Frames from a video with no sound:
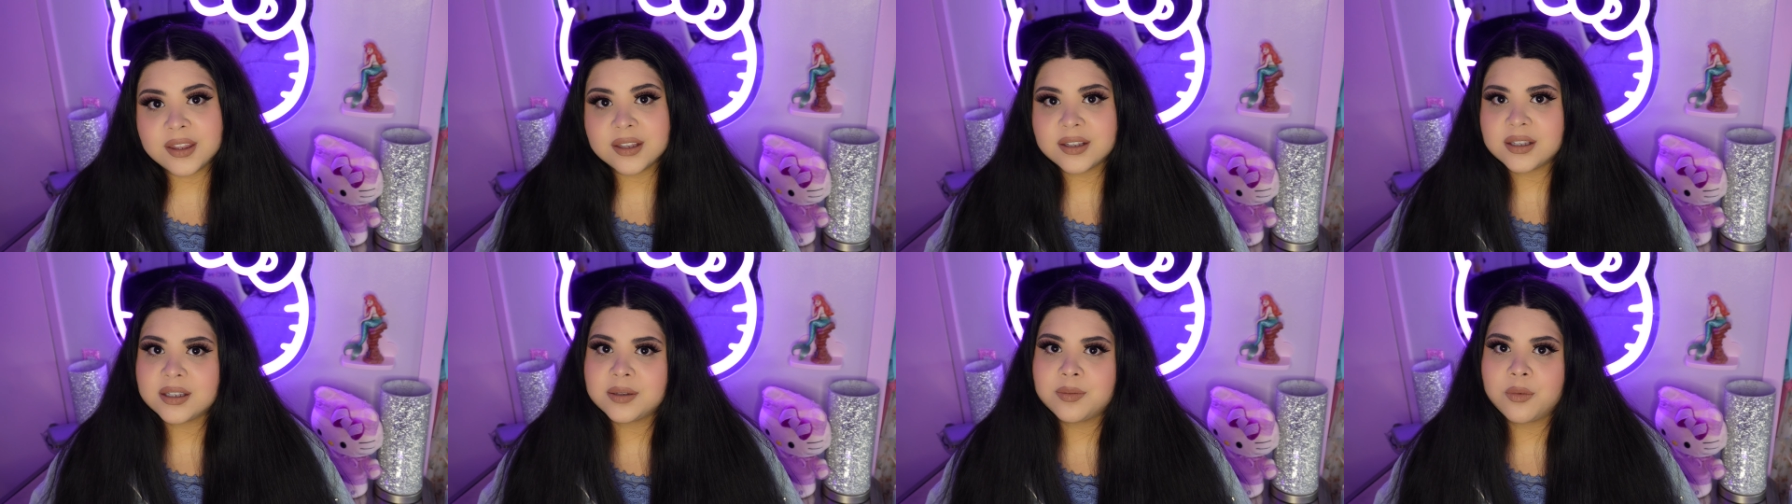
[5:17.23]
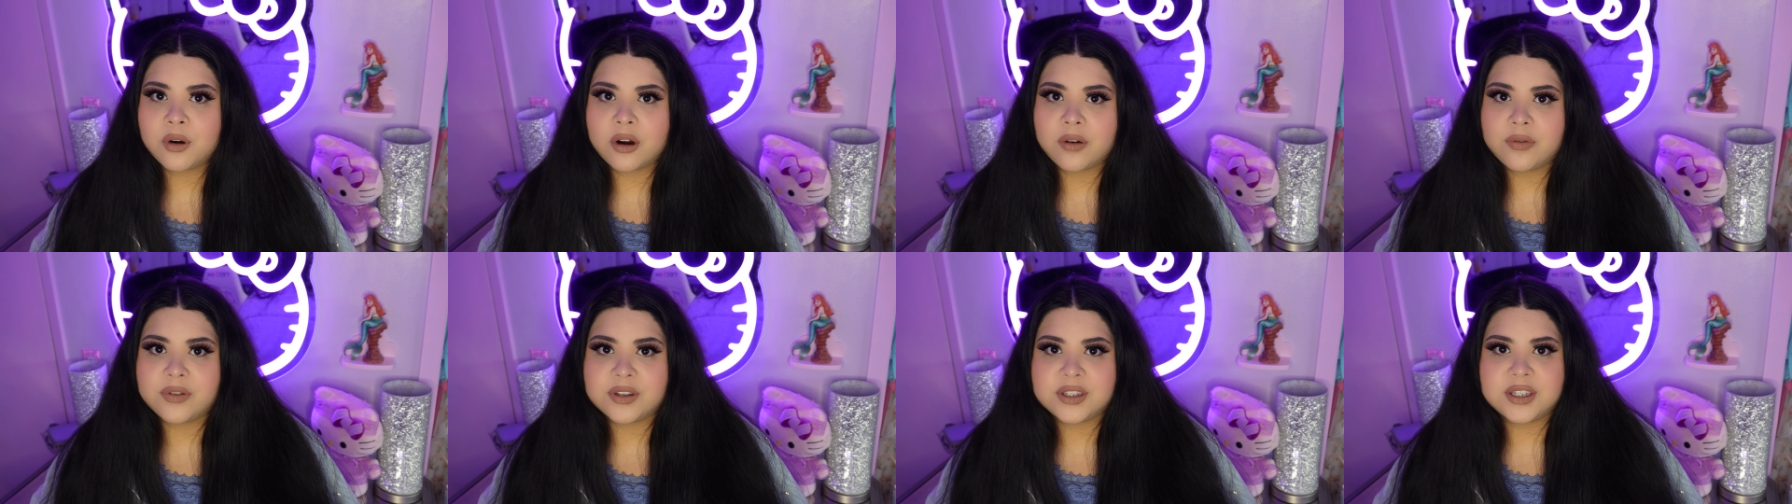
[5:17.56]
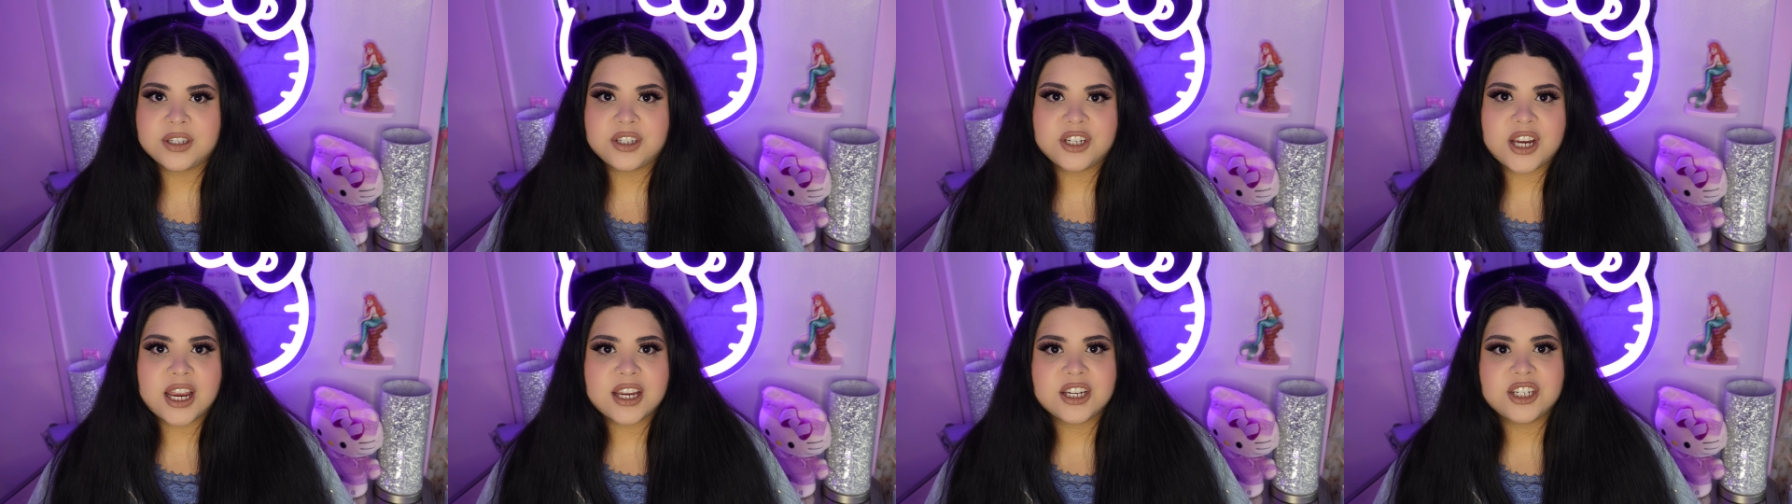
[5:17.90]
This is more of a
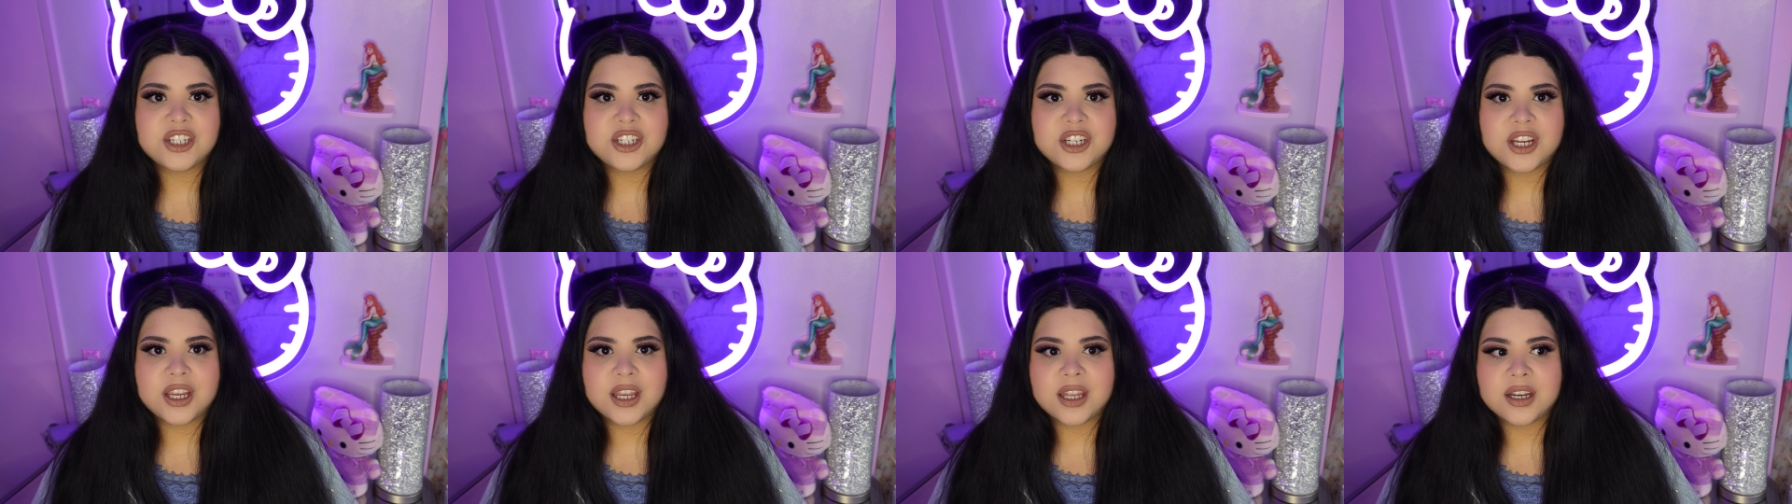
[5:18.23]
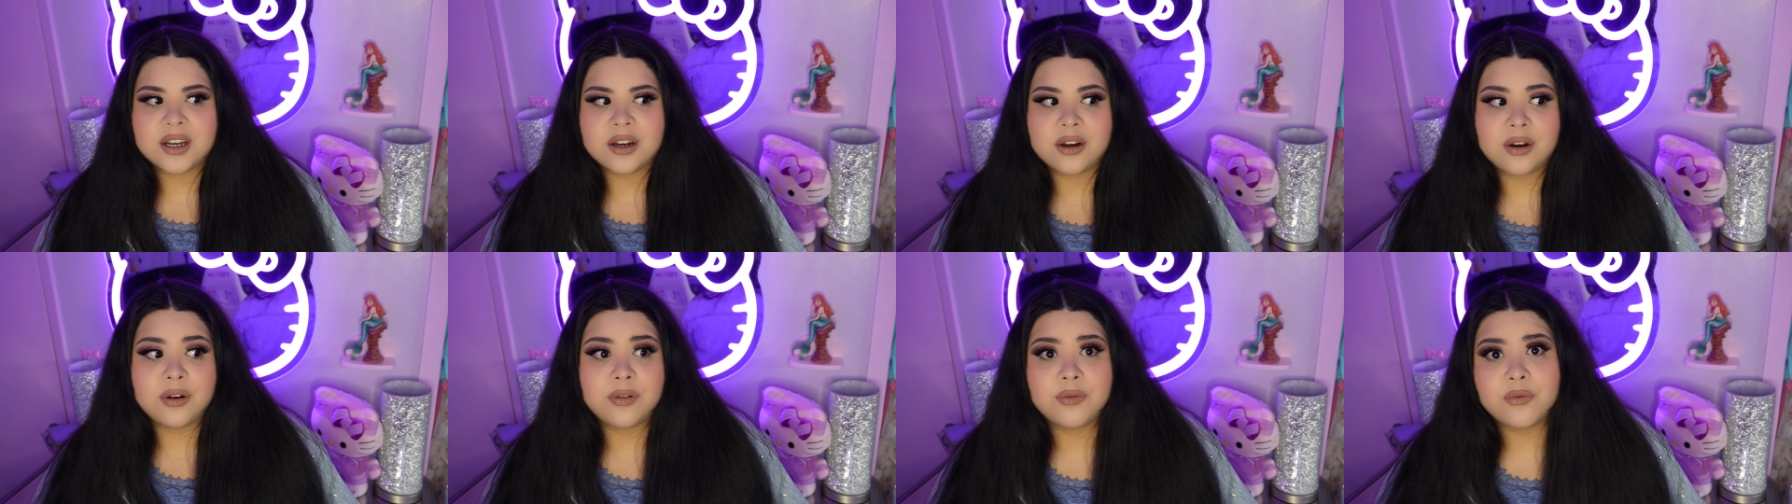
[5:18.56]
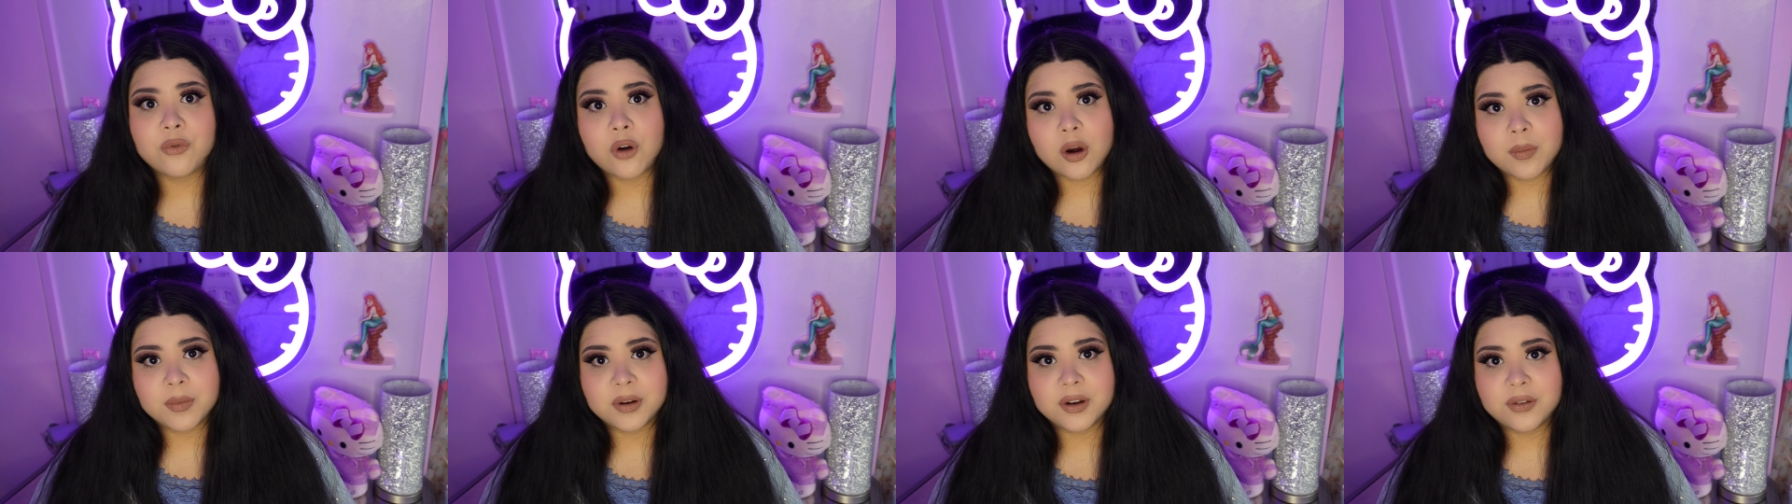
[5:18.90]
suggestion and an
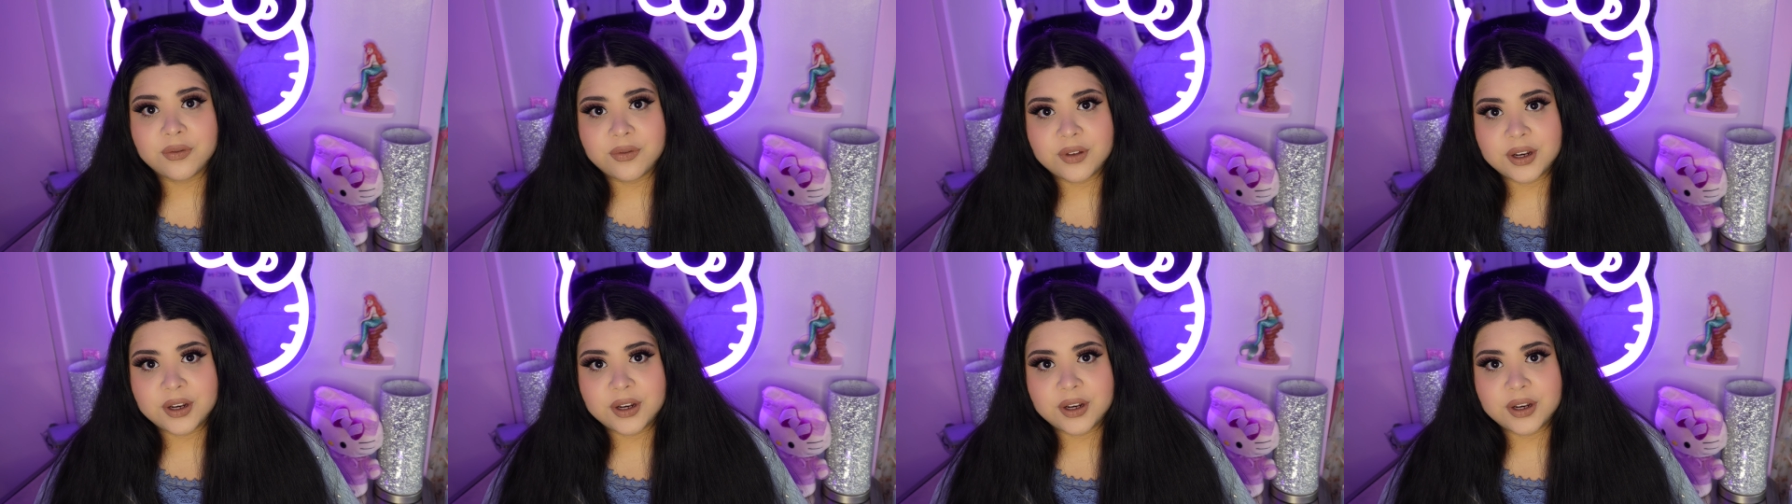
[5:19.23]
informative